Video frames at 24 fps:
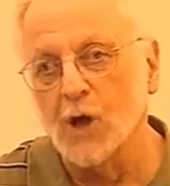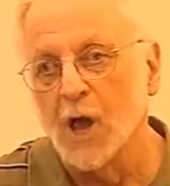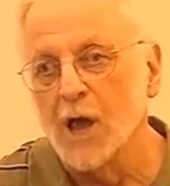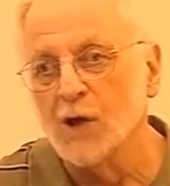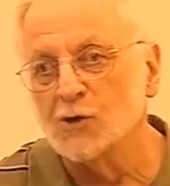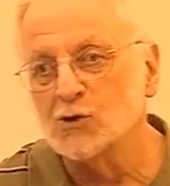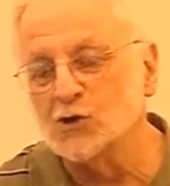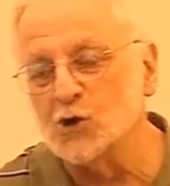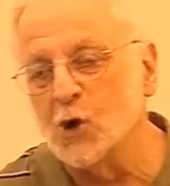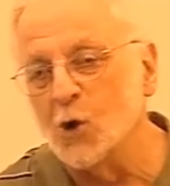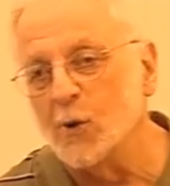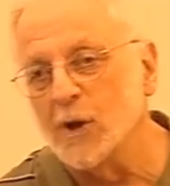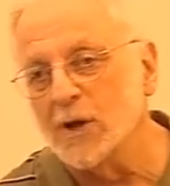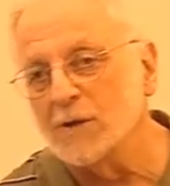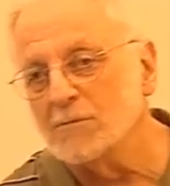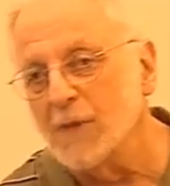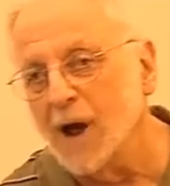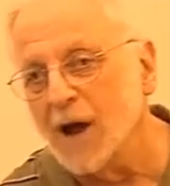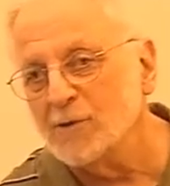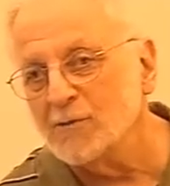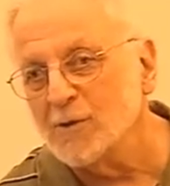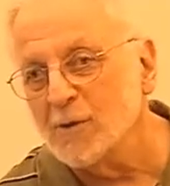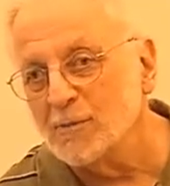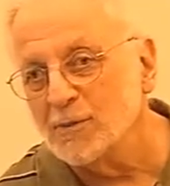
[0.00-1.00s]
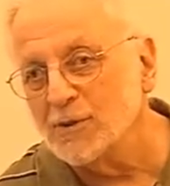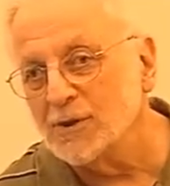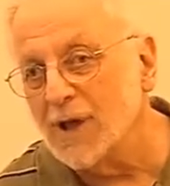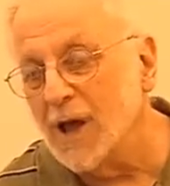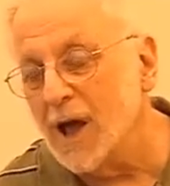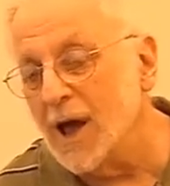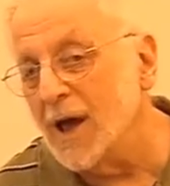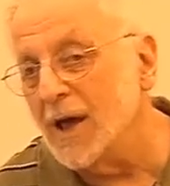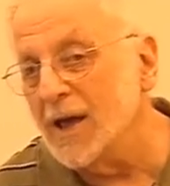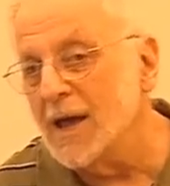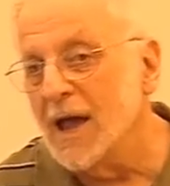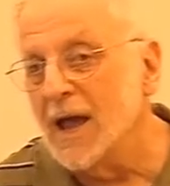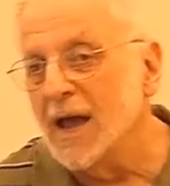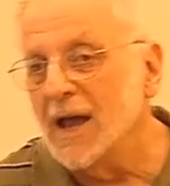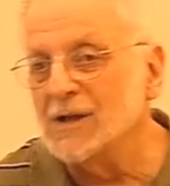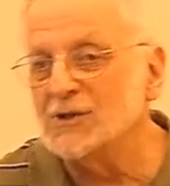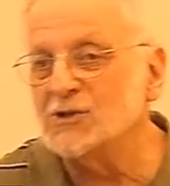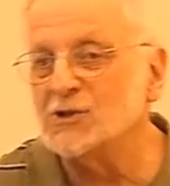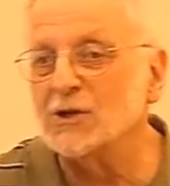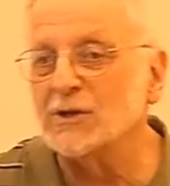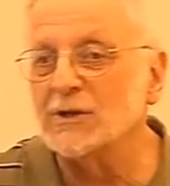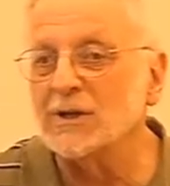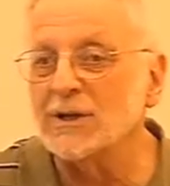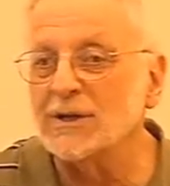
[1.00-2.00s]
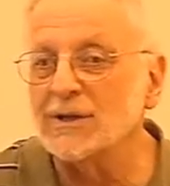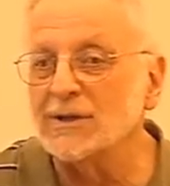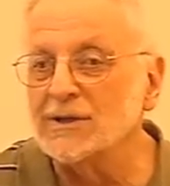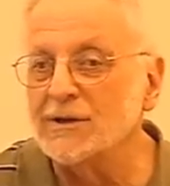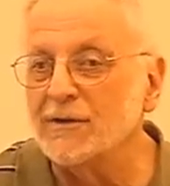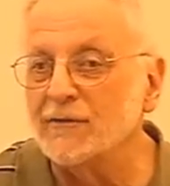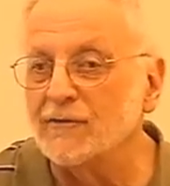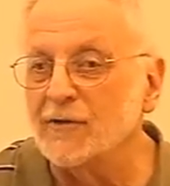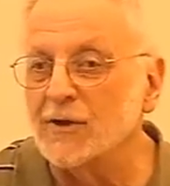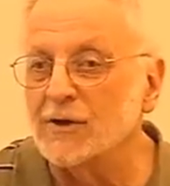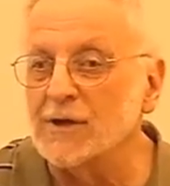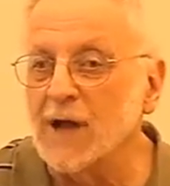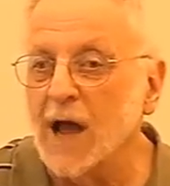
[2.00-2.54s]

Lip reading: So in my reply, it's a little different.